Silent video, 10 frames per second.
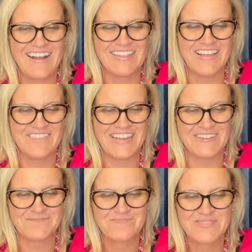I love
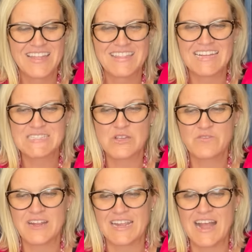it. That's so
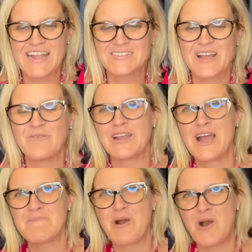funny. I When
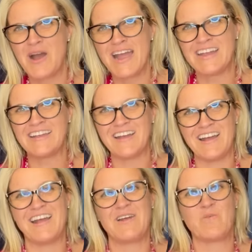I'm on
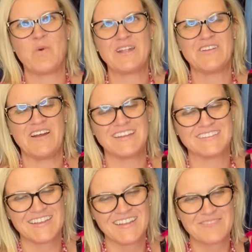uh,
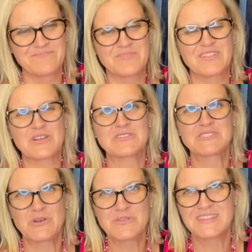Whatnot, there are
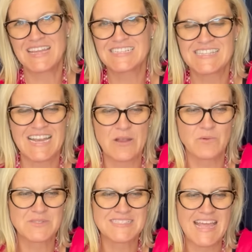certain things that I
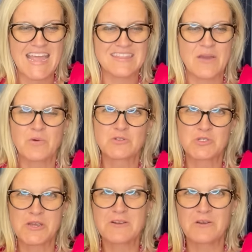will say that will
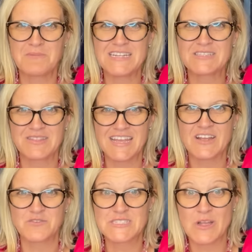trigger me to think
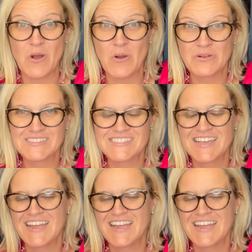of songs.